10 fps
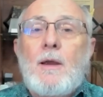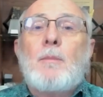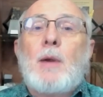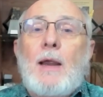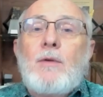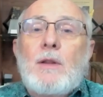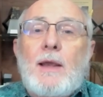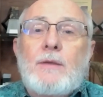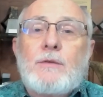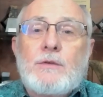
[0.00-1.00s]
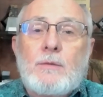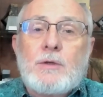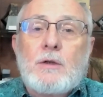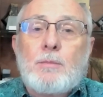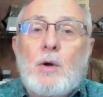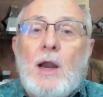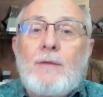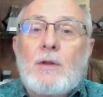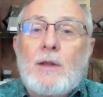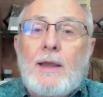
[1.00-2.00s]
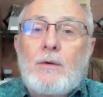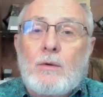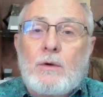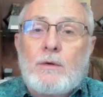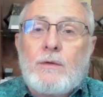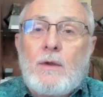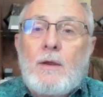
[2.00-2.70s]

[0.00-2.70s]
Private lands are subject to private landowners.